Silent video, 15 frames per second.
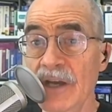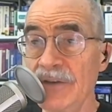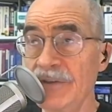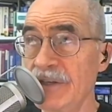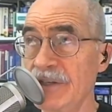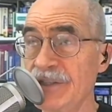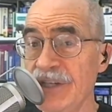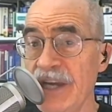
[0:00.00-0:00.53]

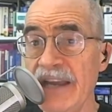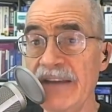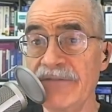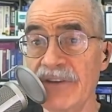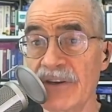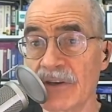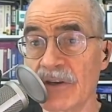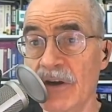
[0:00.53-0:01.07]
to shave
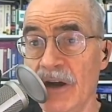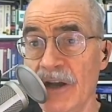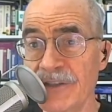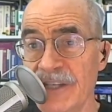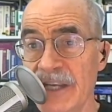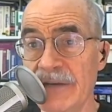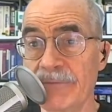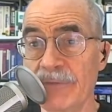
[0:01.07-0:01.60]
their
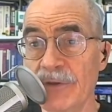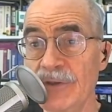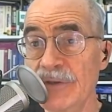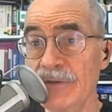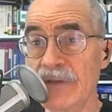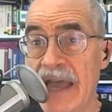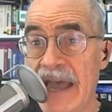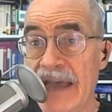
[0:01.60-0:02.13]
cost and
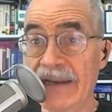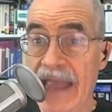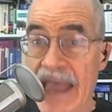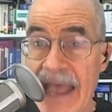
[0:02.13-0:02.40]
the